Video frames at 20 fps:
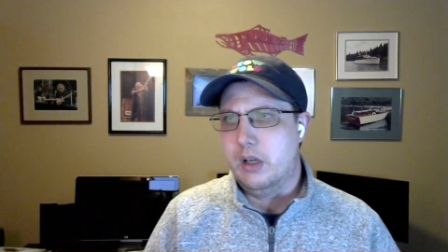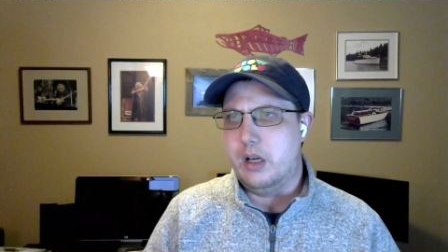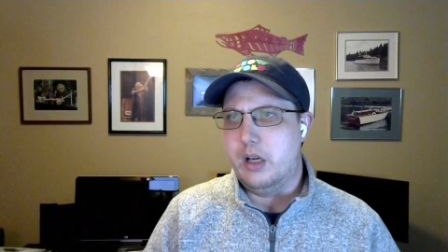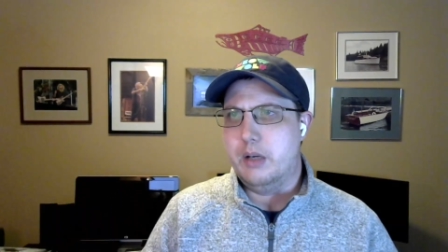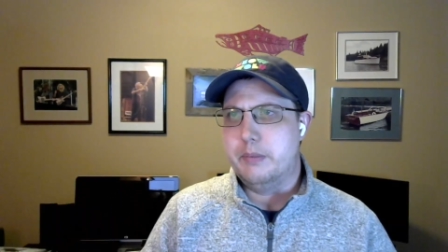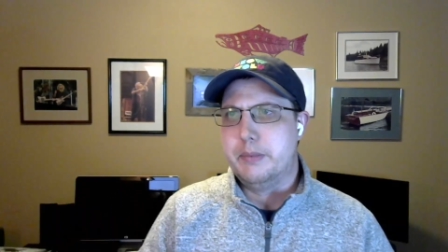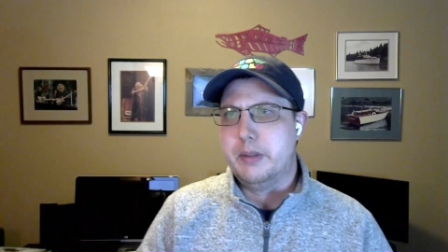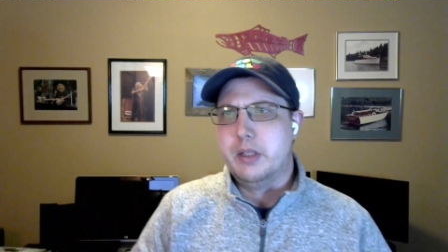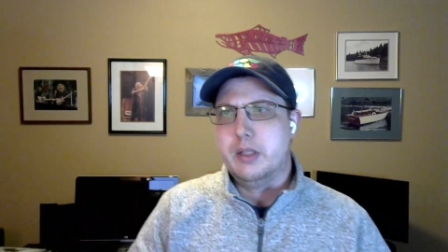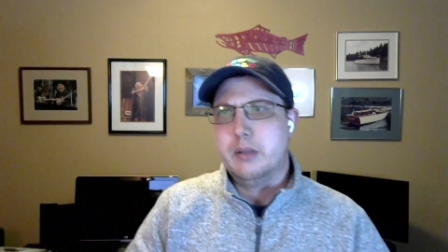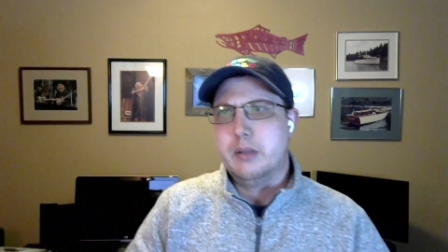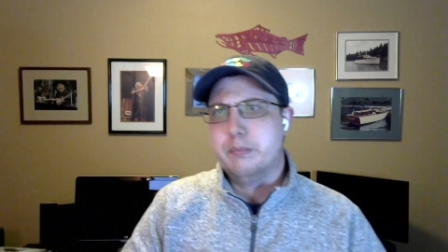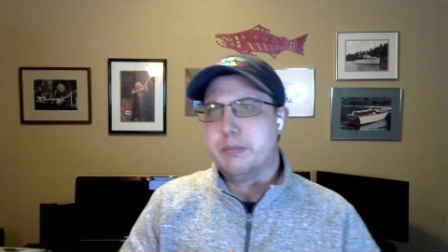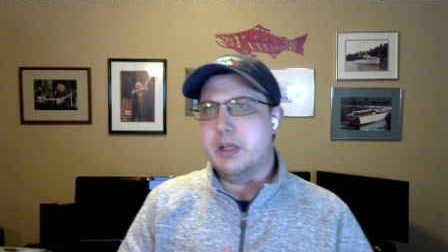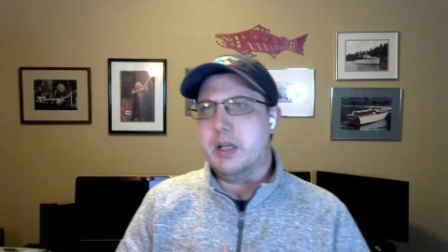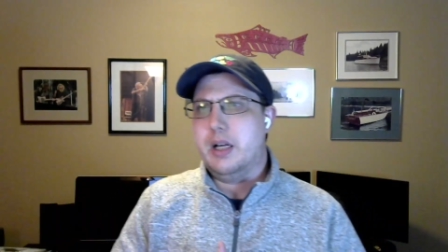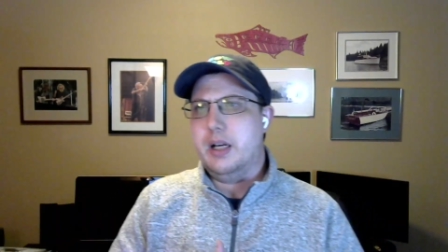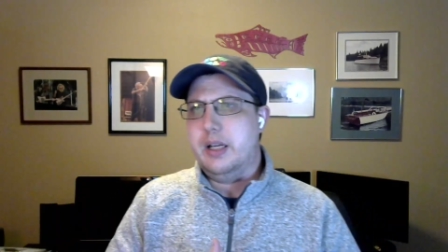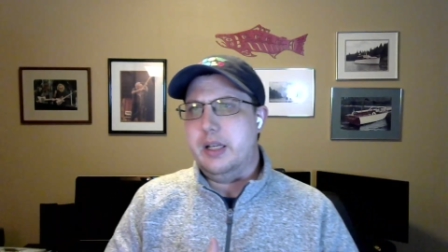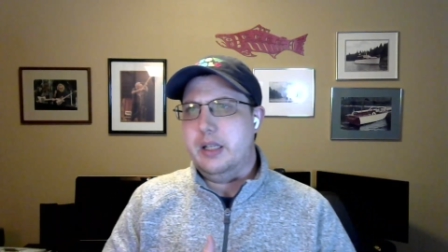Um,
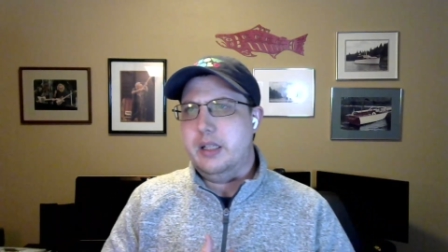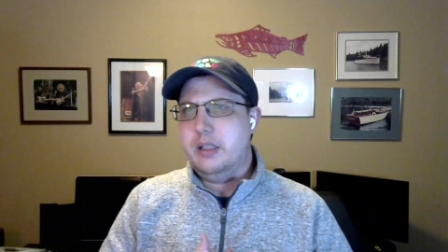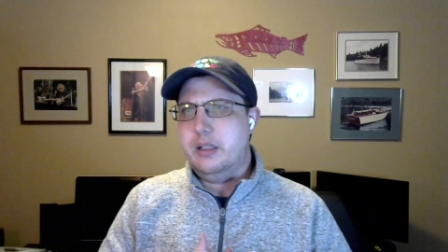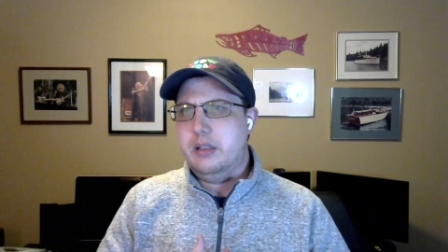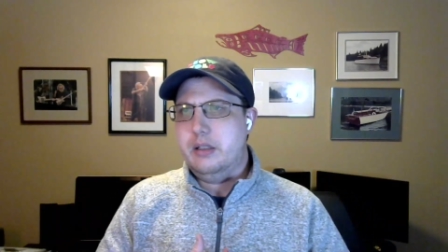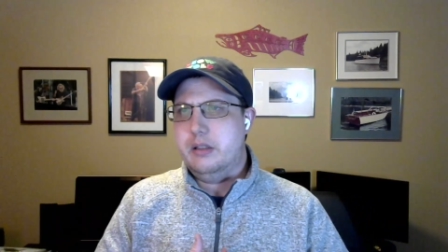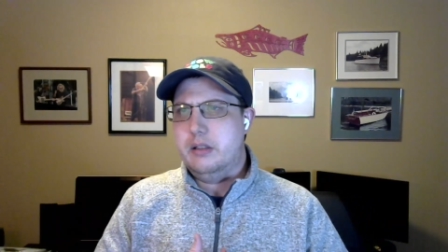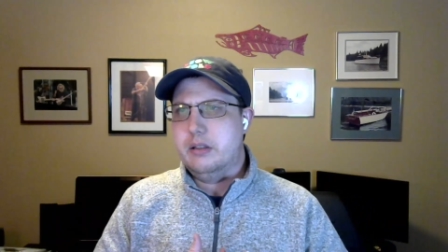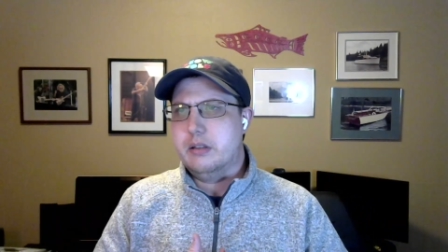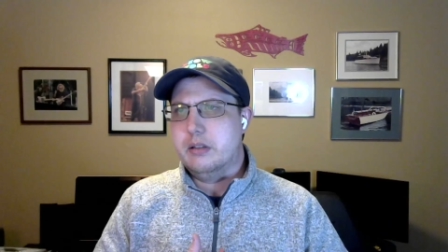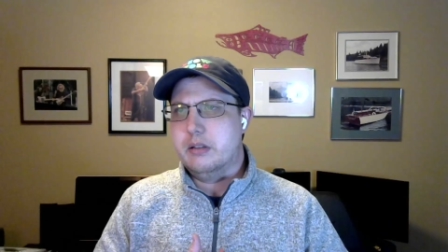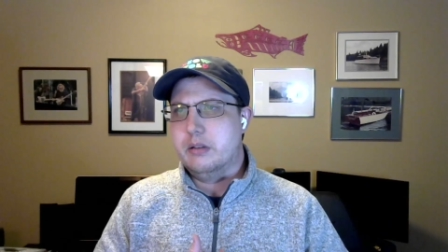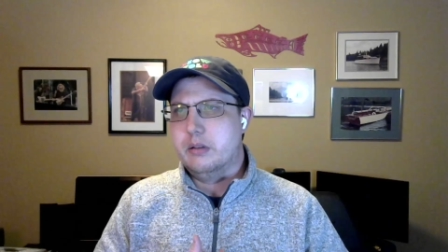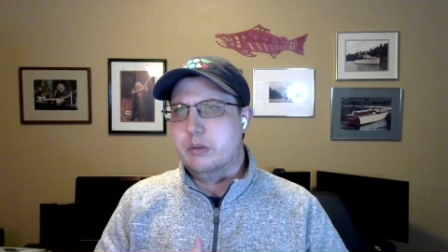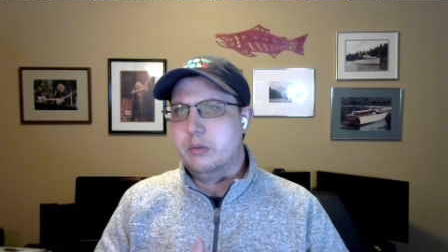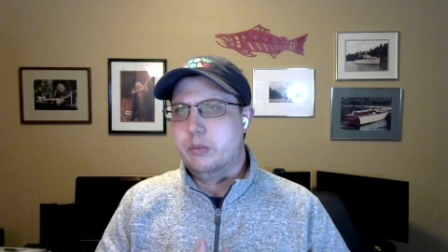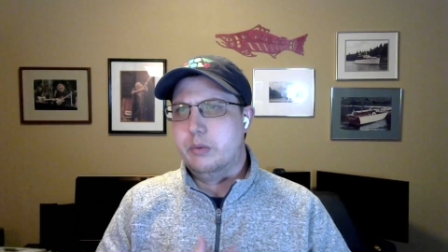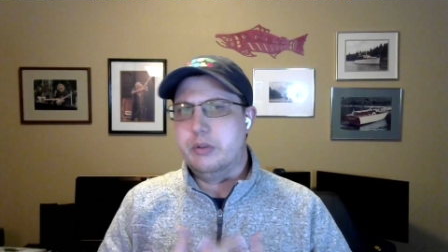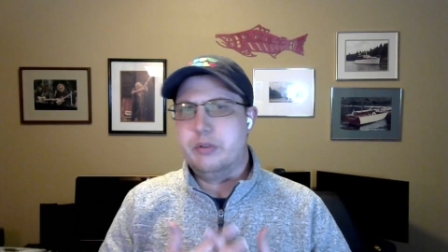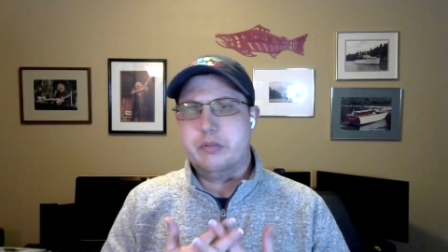but I
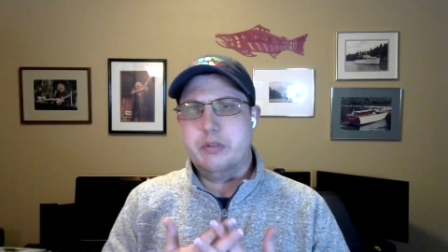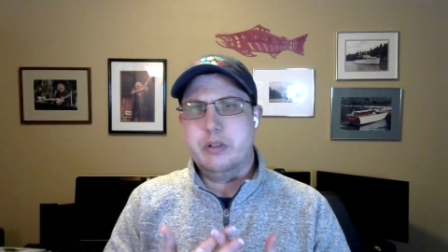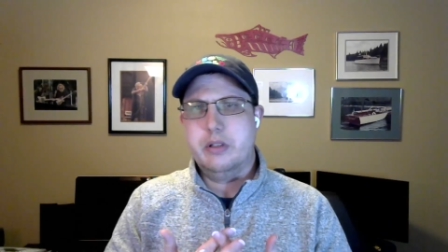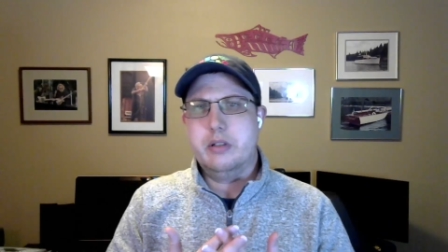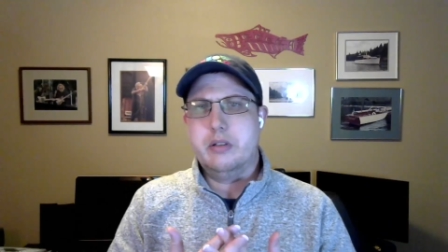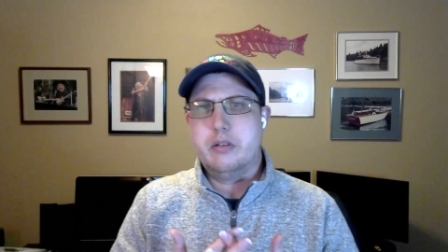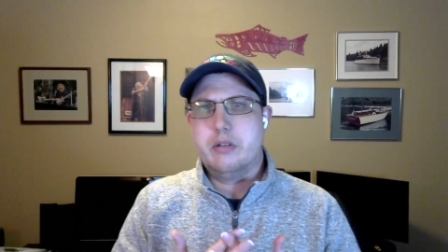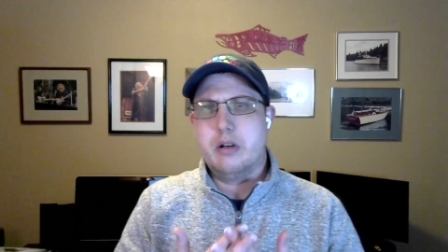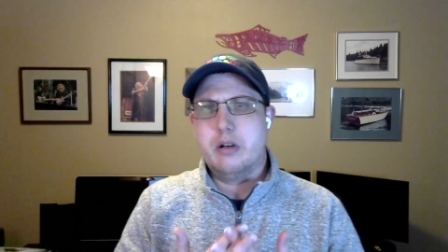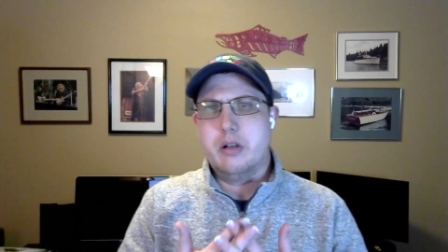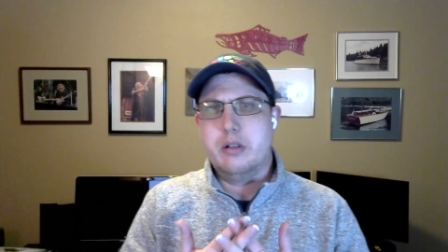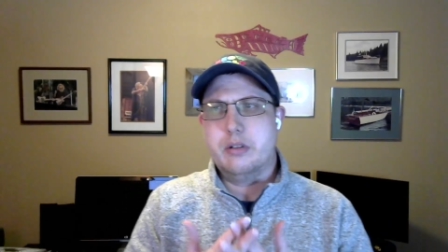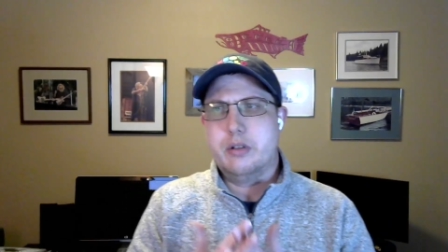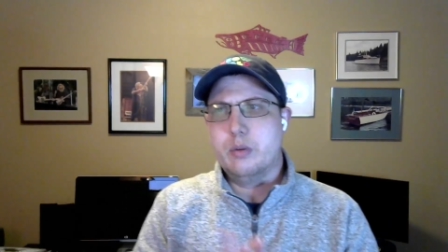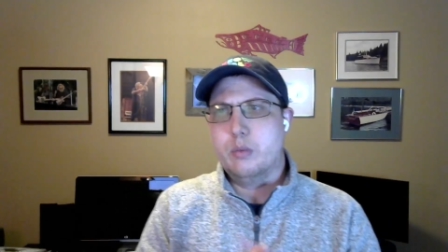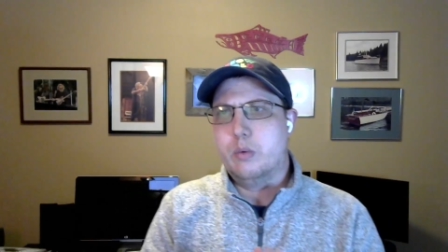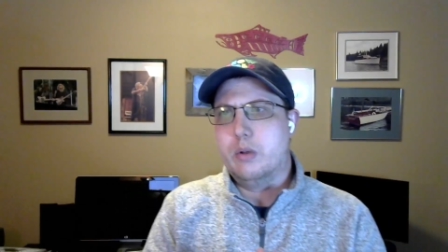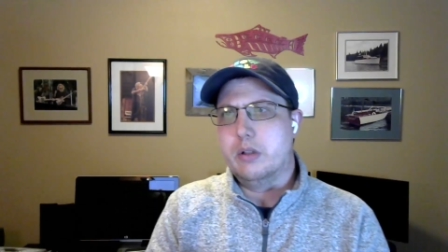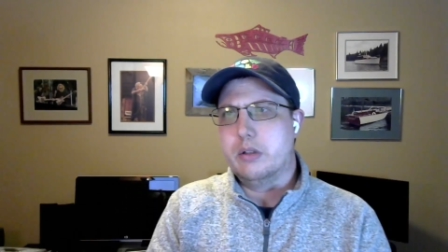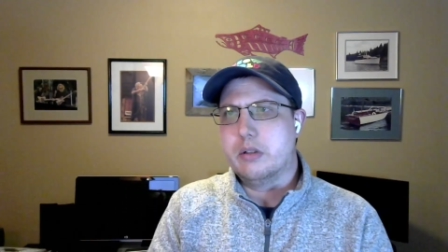was really drawn
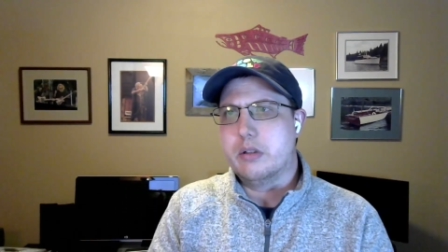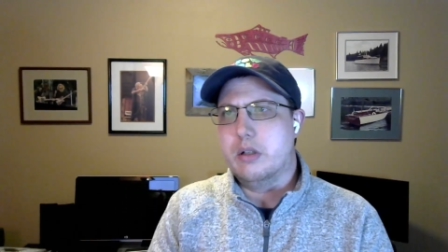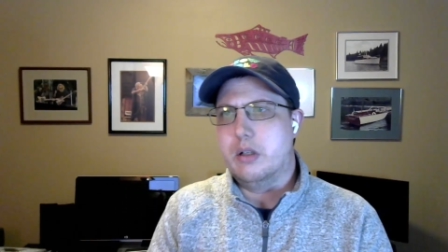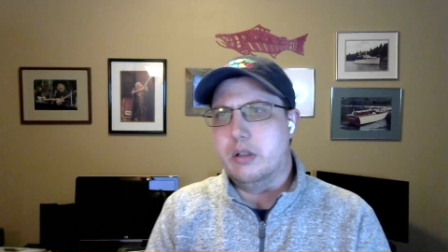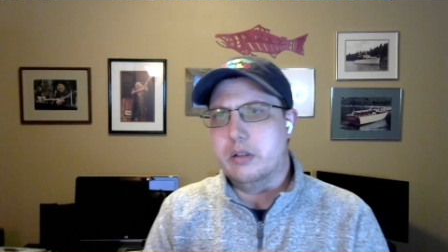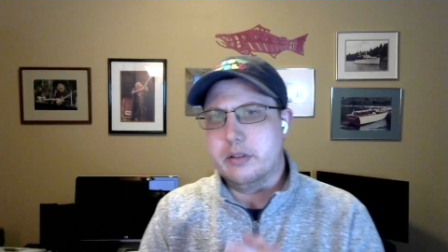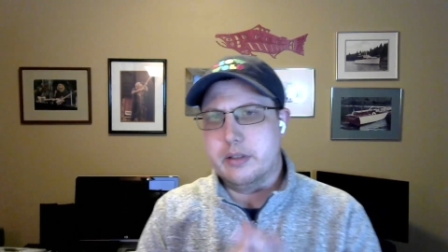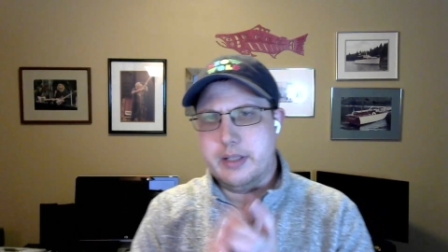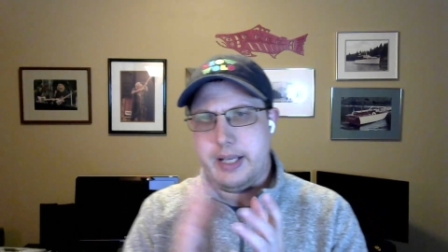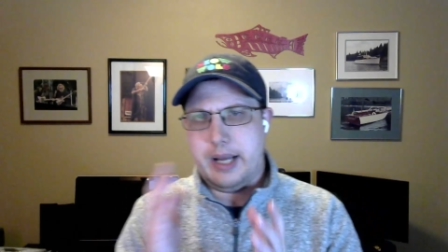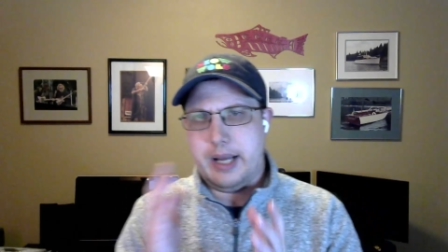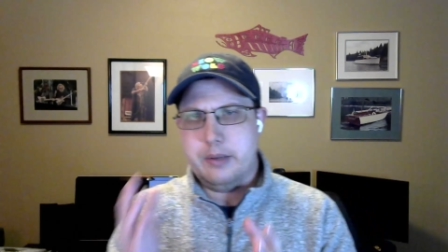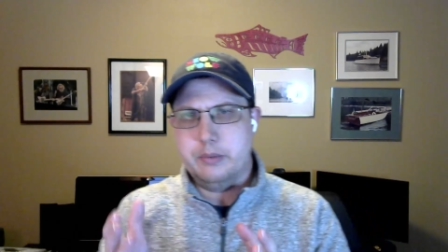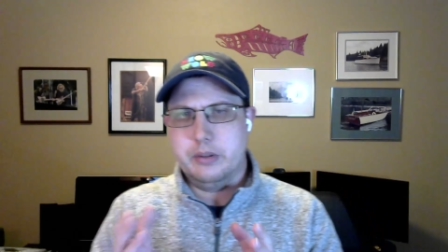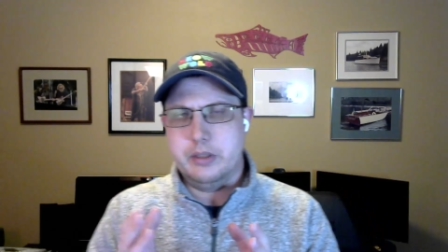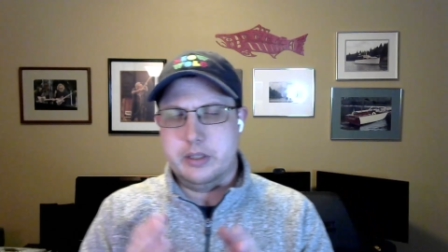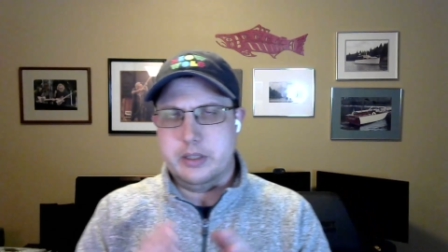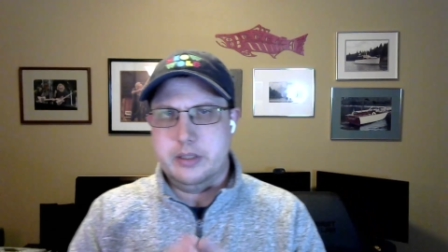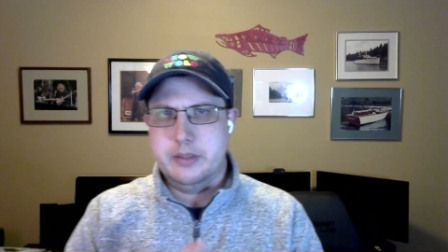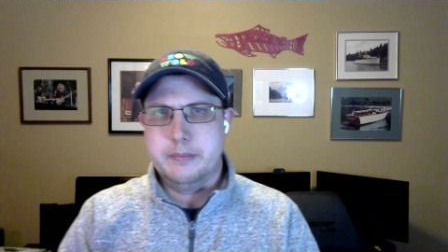to one called
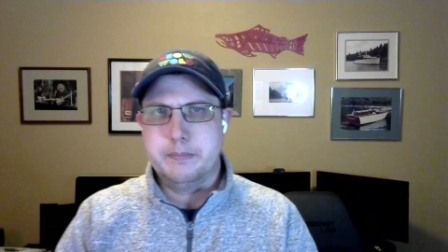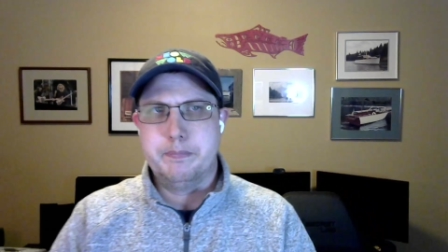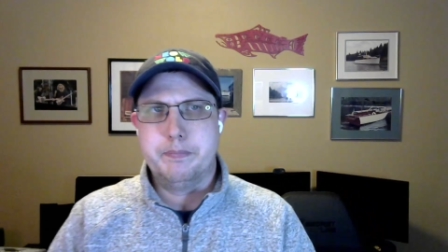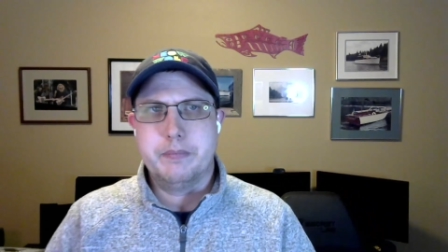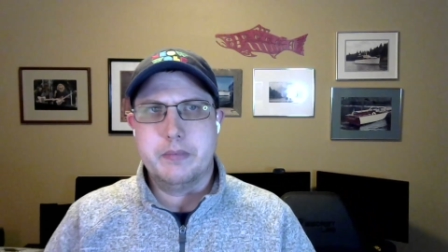Countly.